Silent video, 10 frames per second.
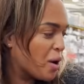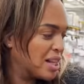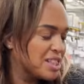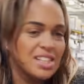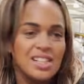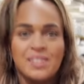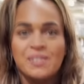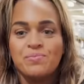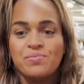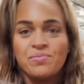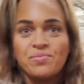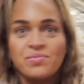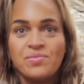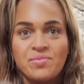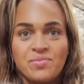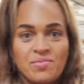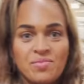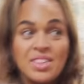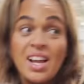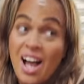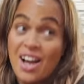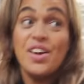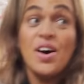silly sugar tax, tax on everything, don't